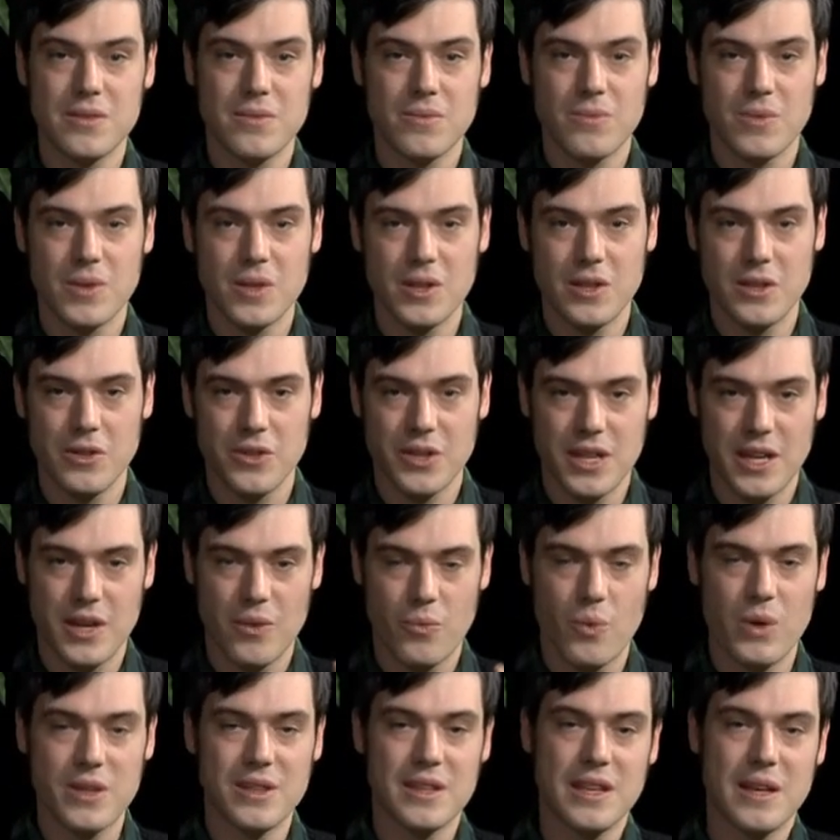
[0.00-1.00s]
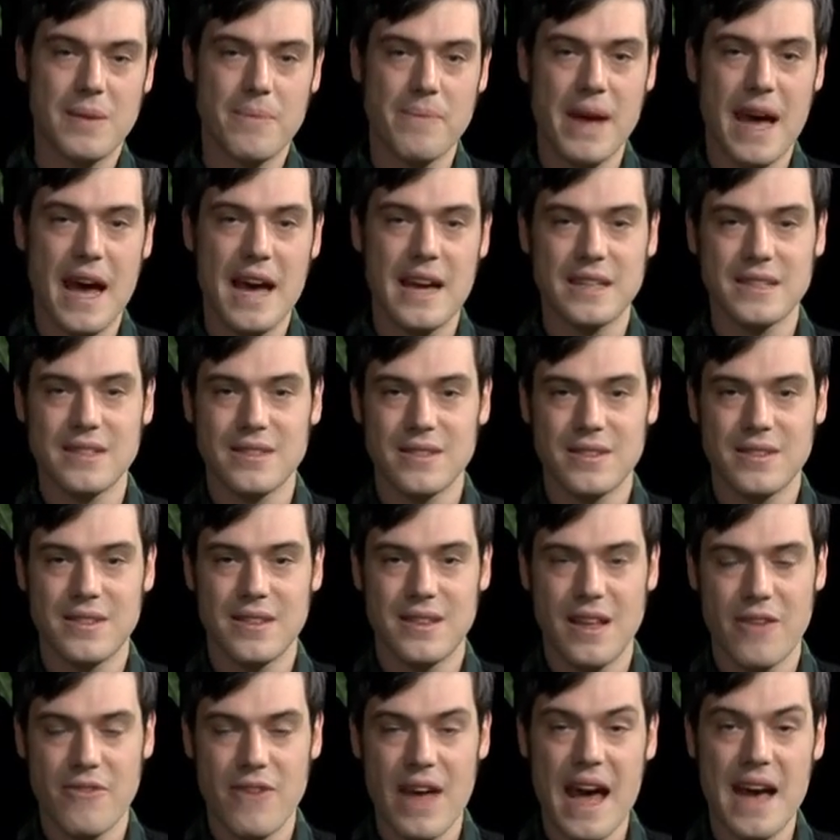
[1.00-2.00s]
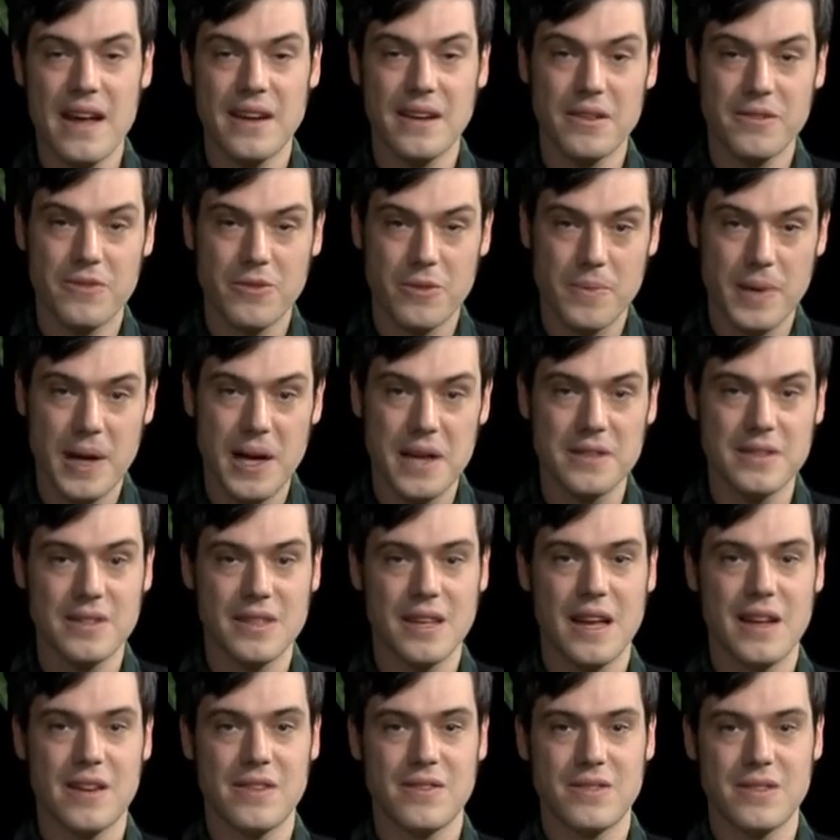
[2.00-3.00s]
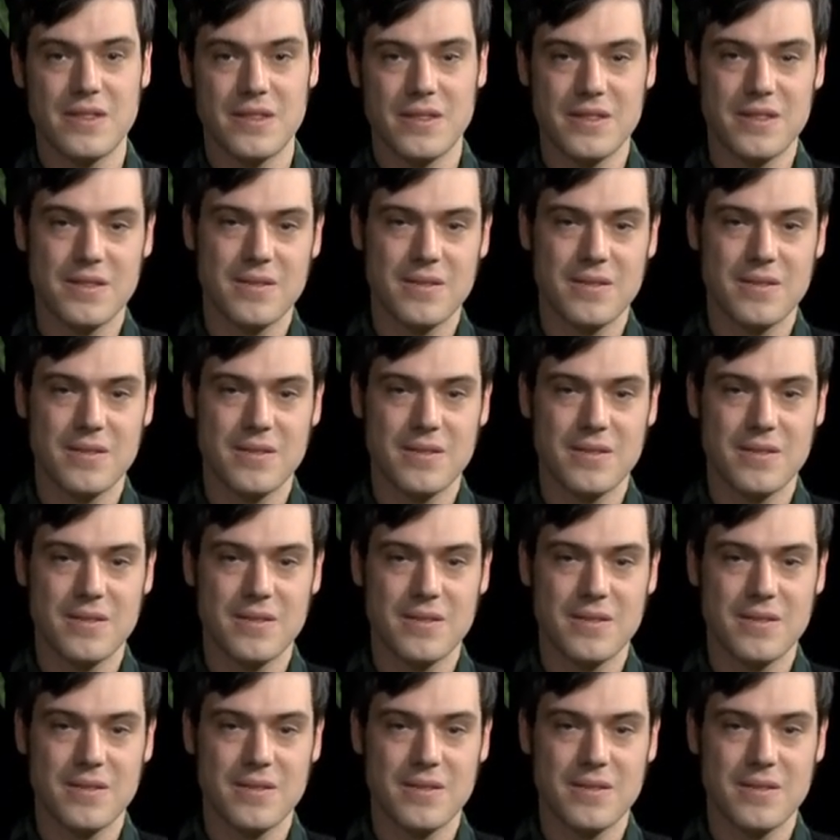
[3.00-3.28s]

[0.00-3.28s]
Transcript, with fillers: really looking at what the impact they've had on Vermont, and kind of,